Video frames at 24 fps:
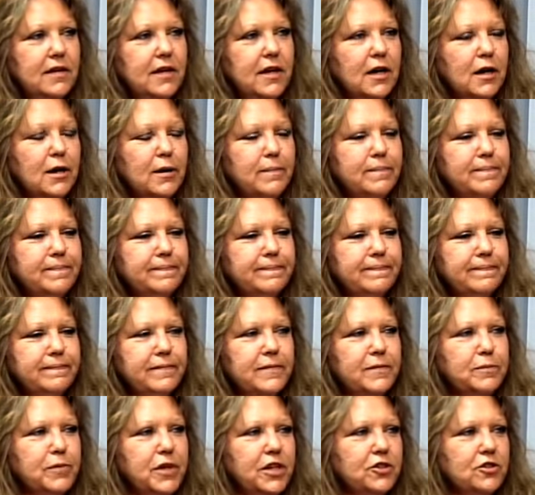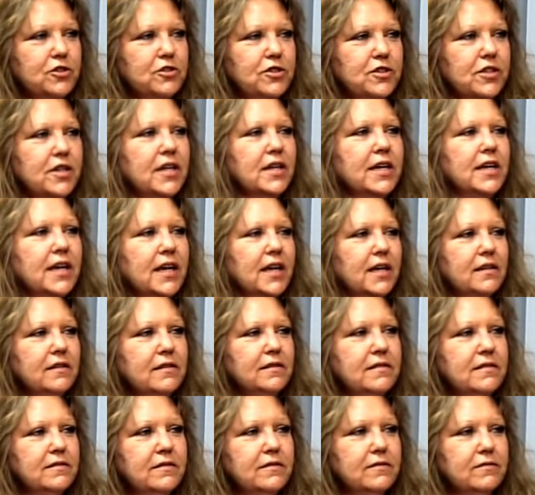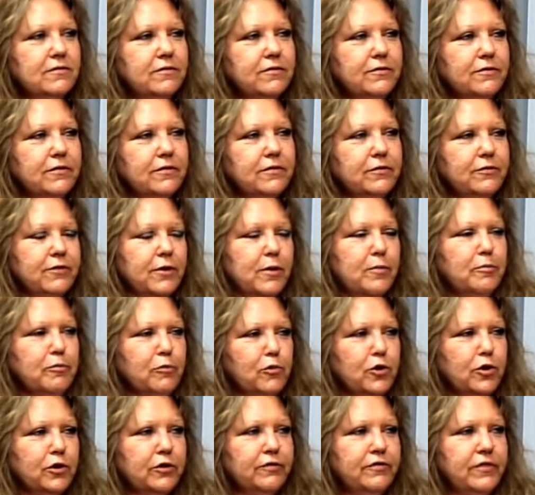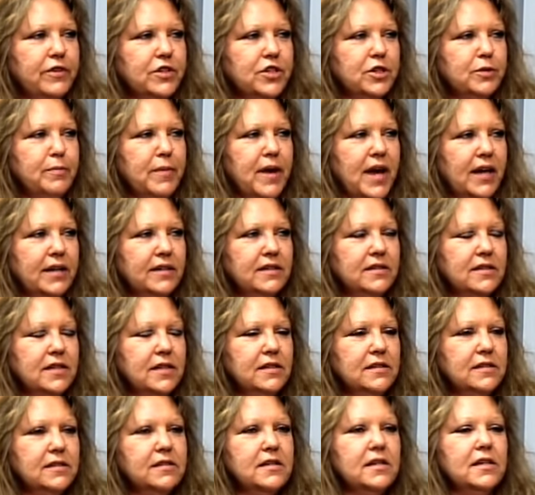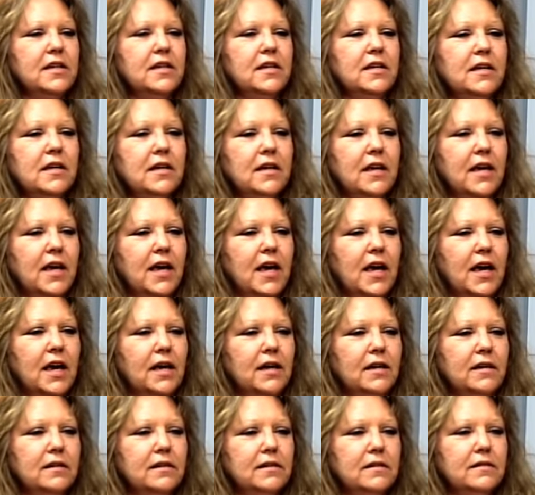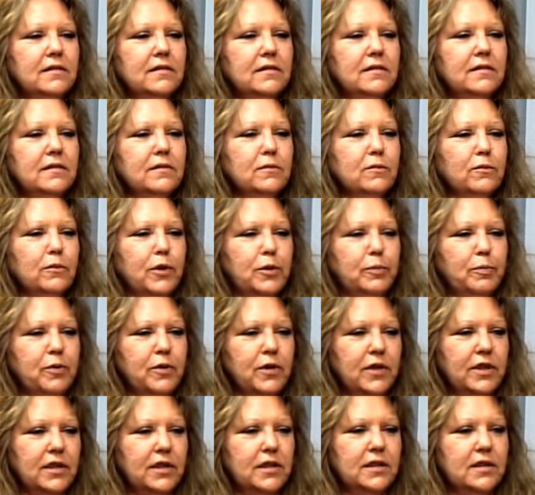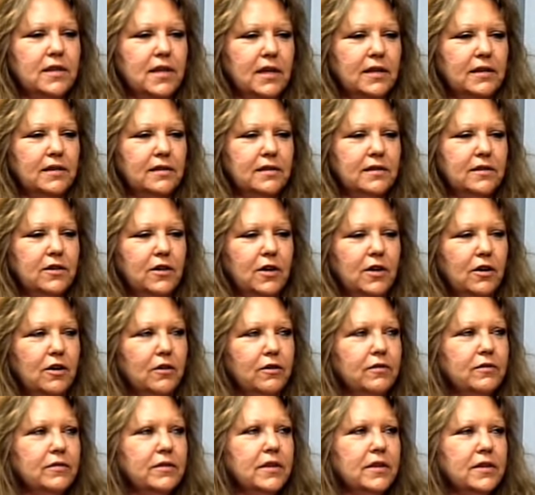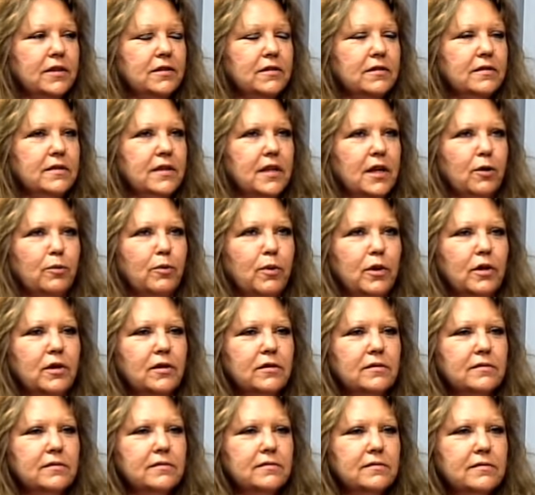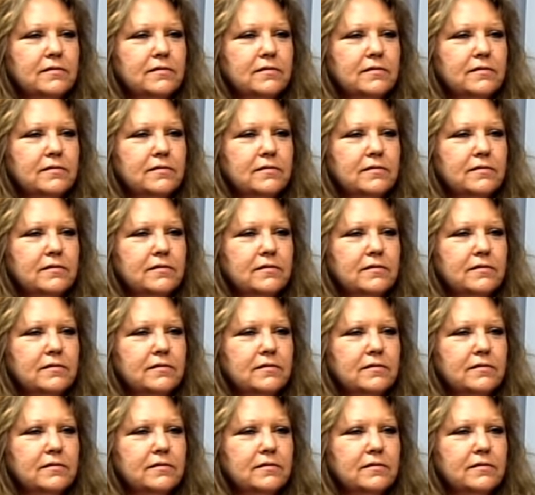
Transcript: um, pictures of the kids from World Vision magazines, and we put that you know that they were